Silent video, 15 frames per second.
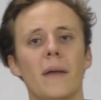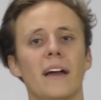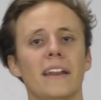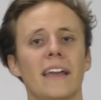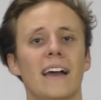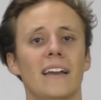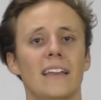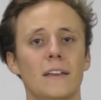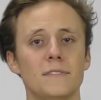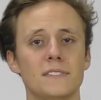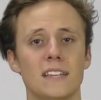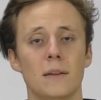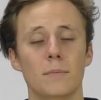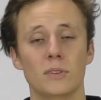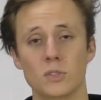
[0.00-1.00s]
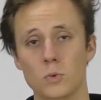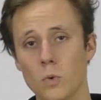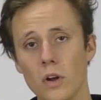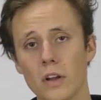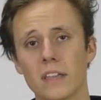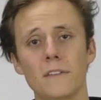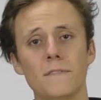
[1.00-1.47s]
about how if statements
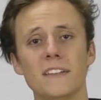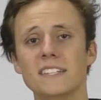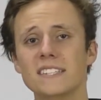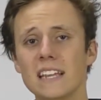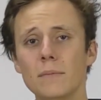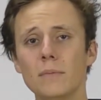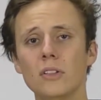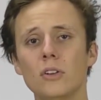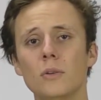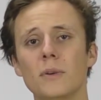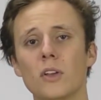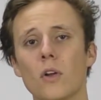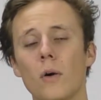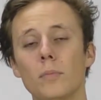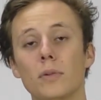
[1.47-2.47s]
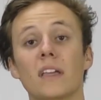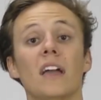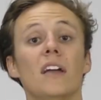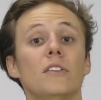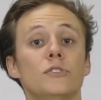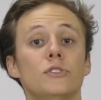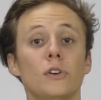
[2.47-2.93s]
work, and if they seem a little bit
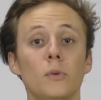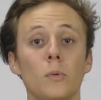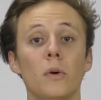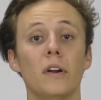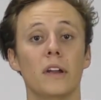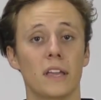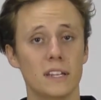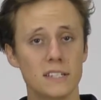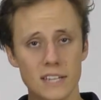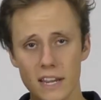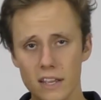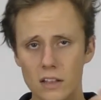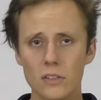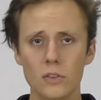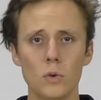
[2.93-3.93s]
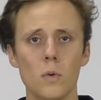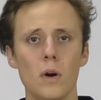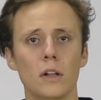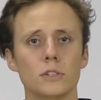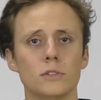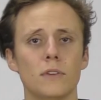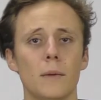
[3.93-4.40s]
complicated, don't worry, it can take a little
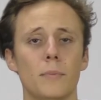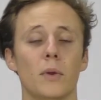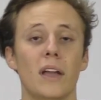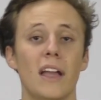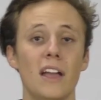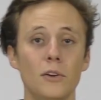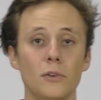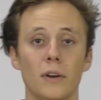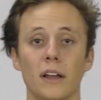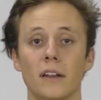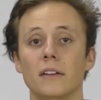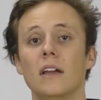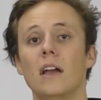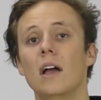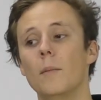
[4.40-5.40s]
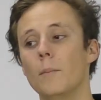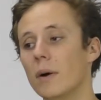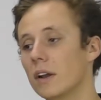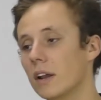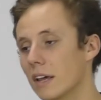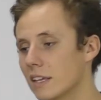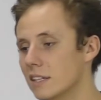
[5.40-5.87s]
while to wrap your head around
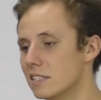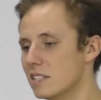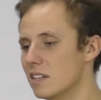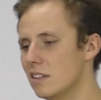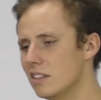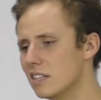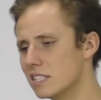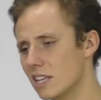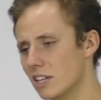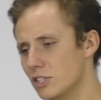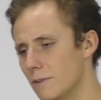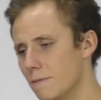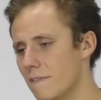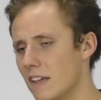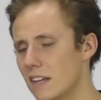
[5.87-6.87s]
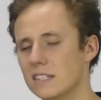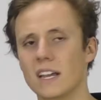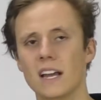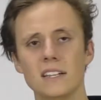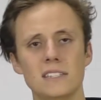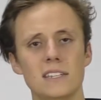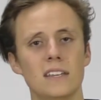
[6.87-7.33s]
but I consider this such a
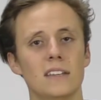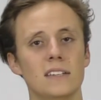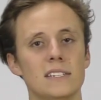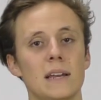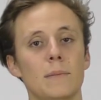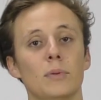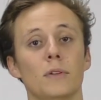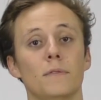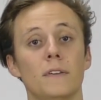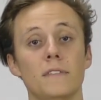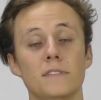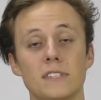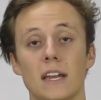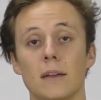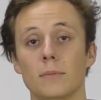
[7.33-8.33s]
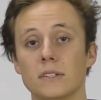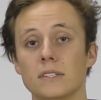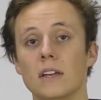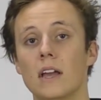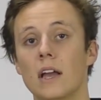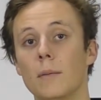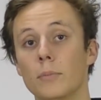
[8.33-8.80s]
fantastic example of if
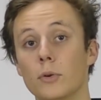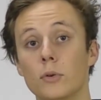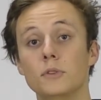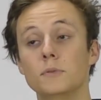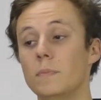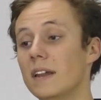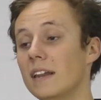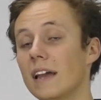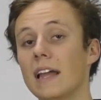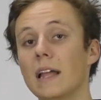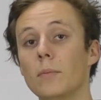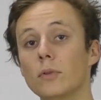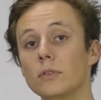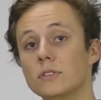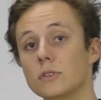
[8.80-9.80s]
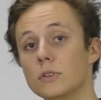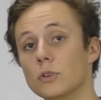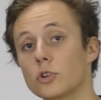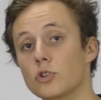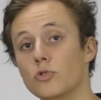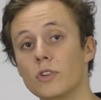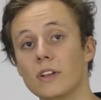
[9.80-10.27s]
statements because being able
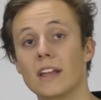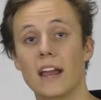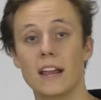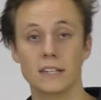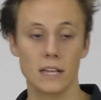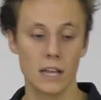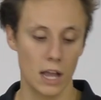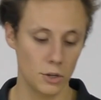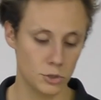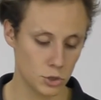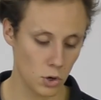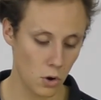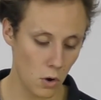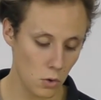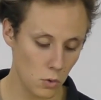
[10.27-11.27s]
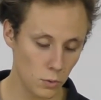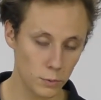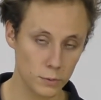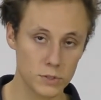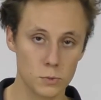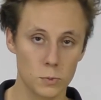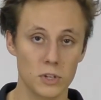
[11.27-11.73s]
to create a
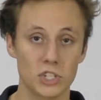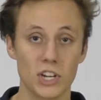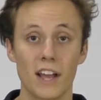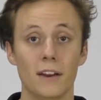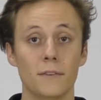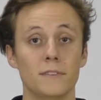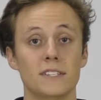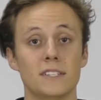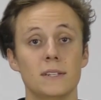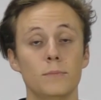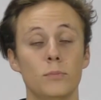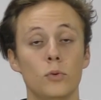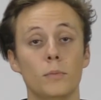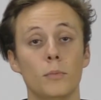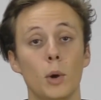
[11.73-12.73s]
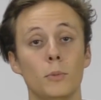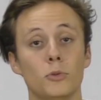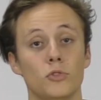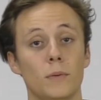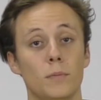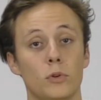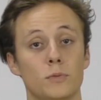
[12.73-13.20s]
toggle switch out of a simple
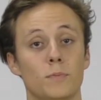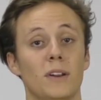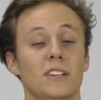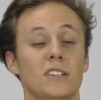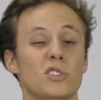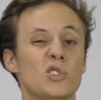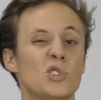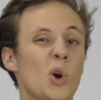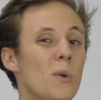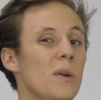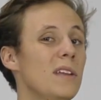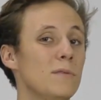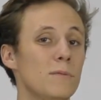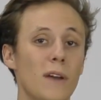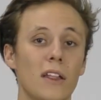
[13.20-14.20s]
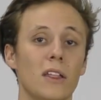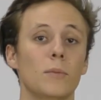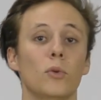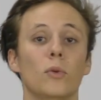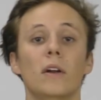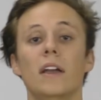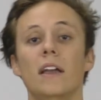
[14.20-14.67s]
momentary push button is so
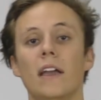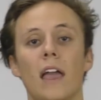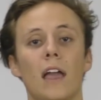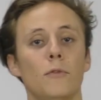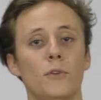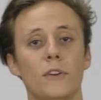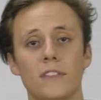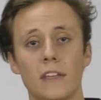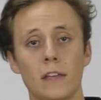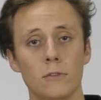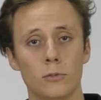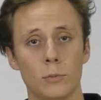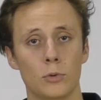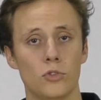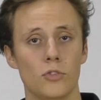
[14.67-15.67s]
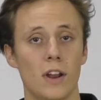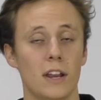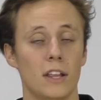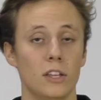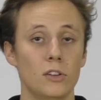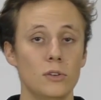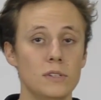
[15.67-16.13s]
invaluable. Everything from
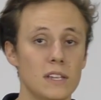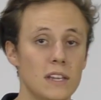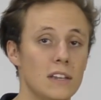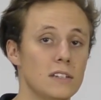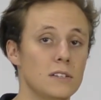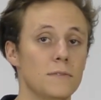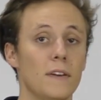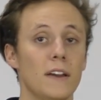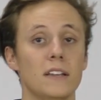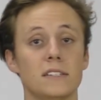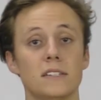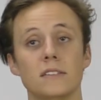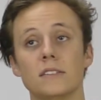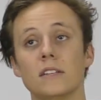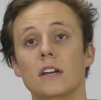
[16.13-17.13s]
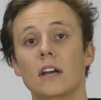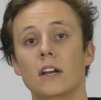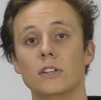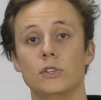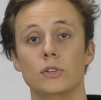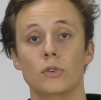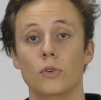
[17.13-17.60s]
creating user interfaces
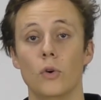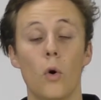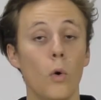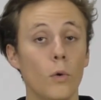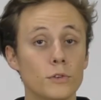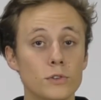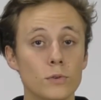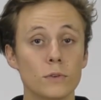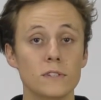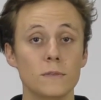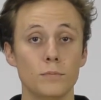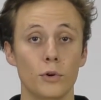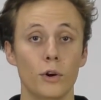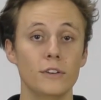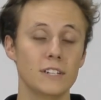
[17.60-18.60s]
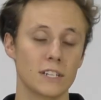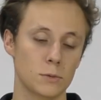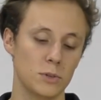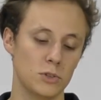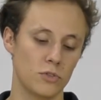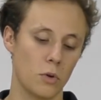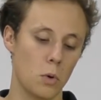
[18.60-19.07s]
to all sorts of
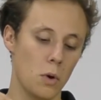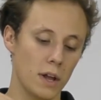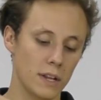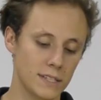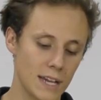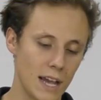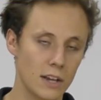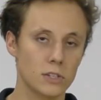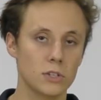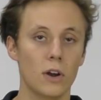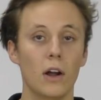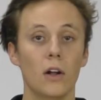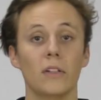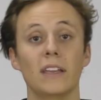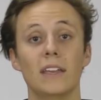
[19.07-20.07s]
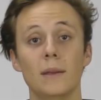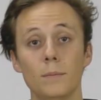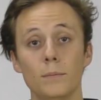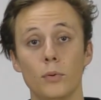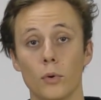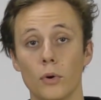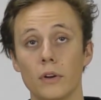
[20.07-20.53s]
projects which require tactile
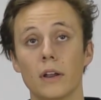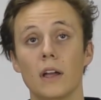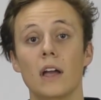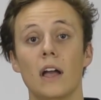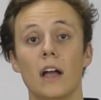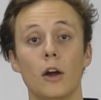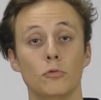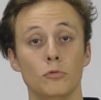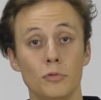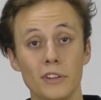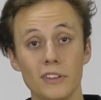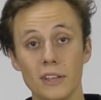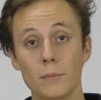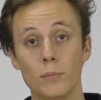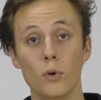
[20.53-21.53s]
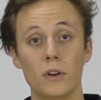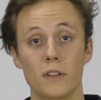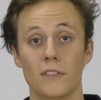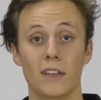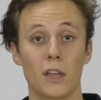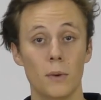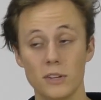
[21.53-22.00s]
input are really important
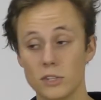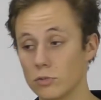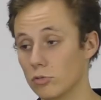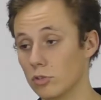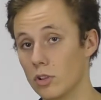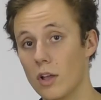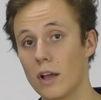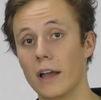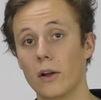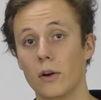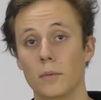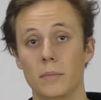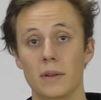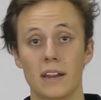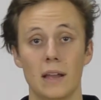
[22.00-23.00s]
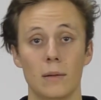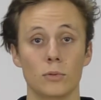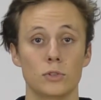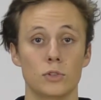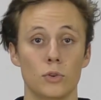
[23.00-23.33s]
and they're going to rely on being able